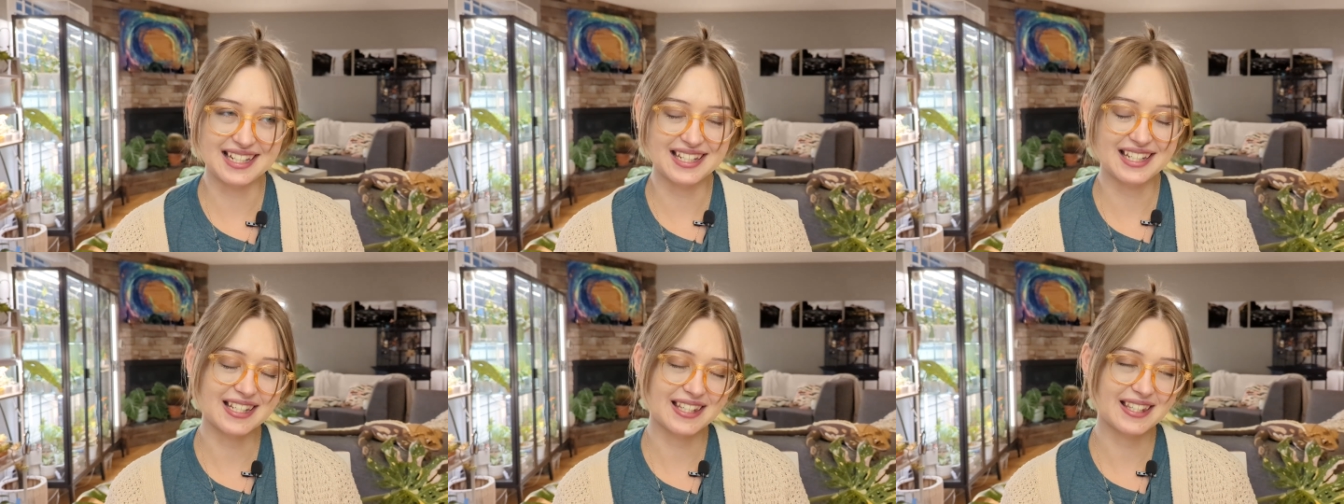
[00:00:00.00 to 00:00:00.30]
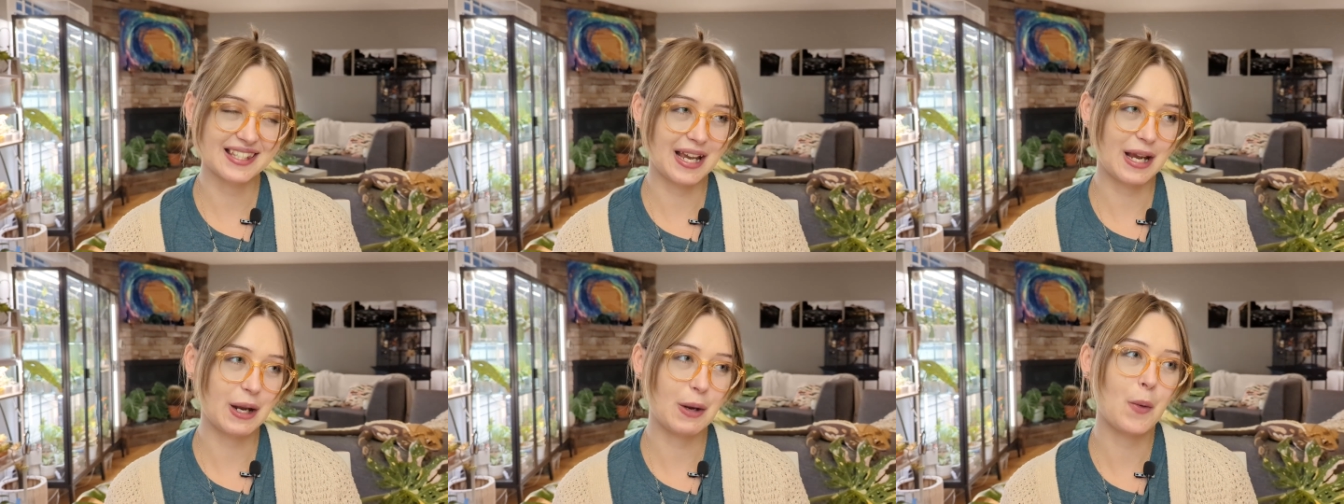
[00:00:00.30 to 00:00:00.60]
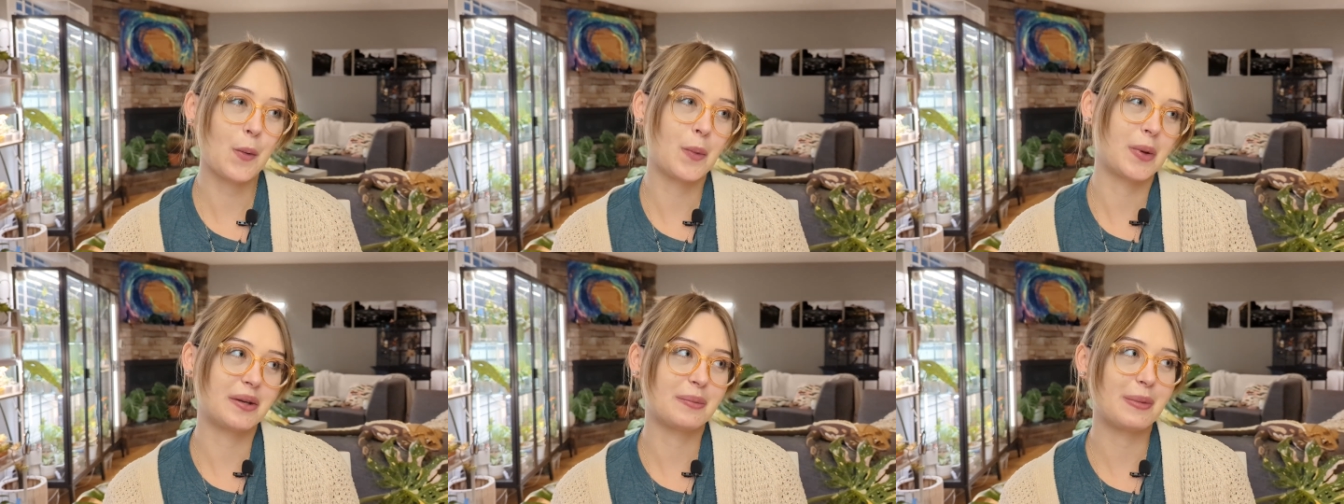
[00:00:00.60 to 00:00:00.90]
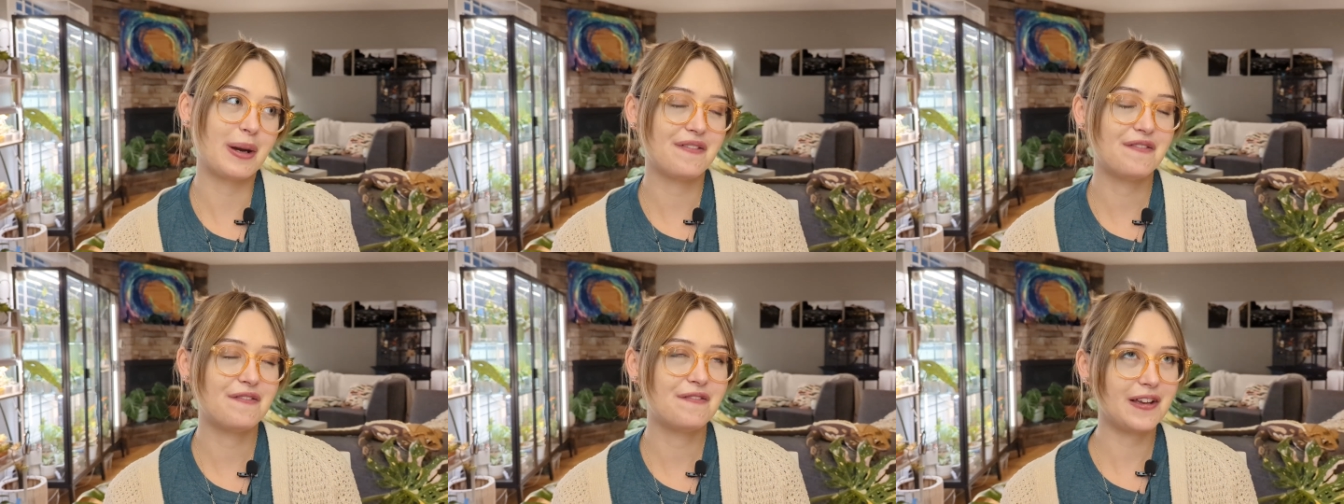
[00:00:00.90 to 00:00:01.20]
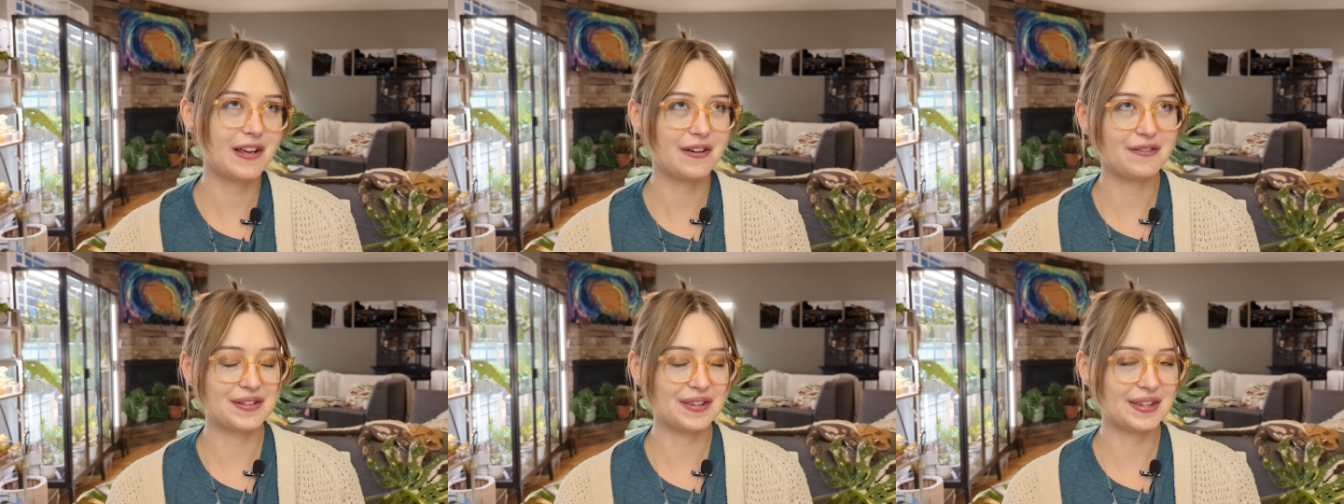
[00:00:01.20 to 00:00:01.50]
it's just like one of my
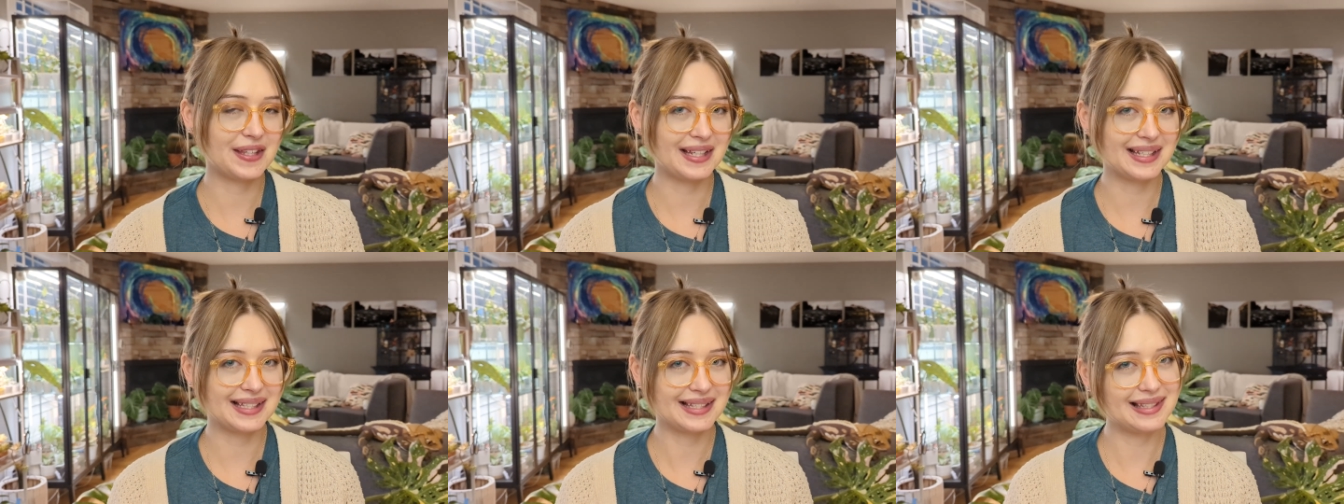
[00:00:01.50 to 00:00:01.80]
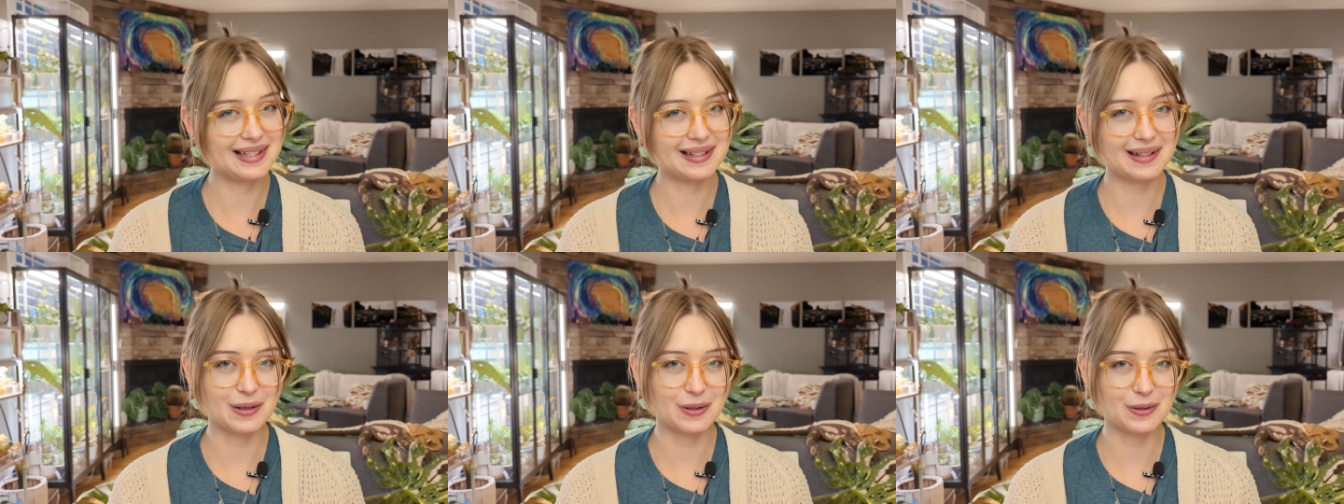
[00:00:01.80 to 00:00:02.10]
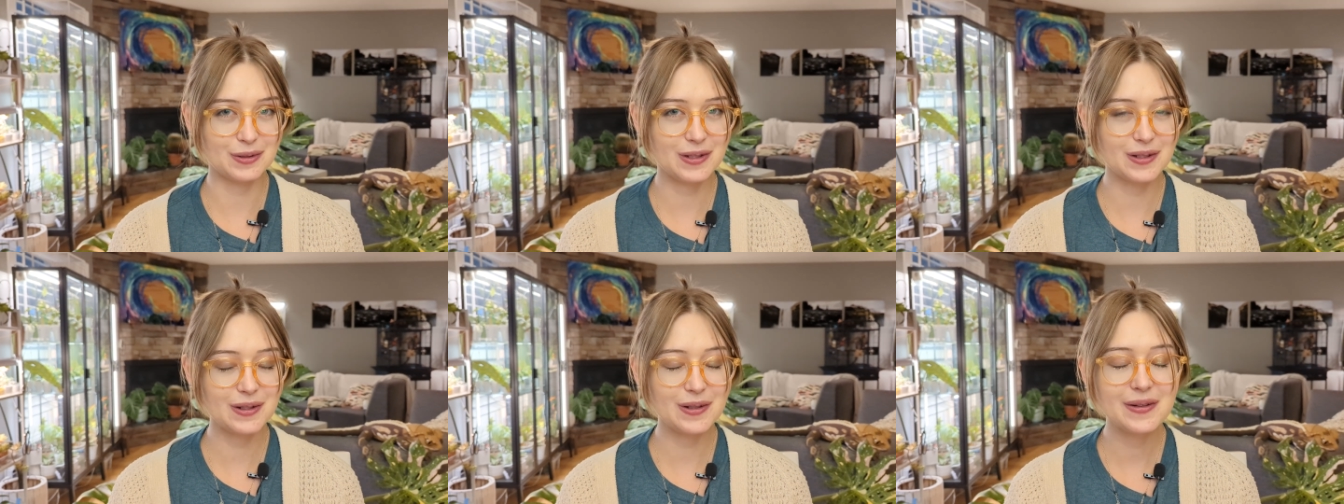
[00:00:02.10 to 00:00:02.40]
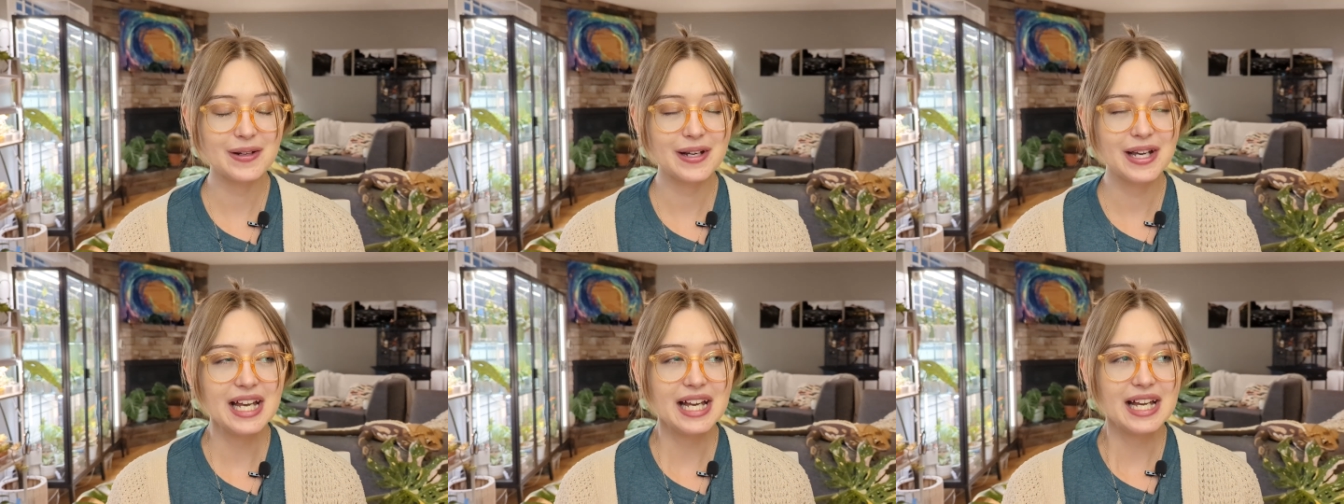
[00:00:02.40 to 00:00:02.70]
favorite things to go to.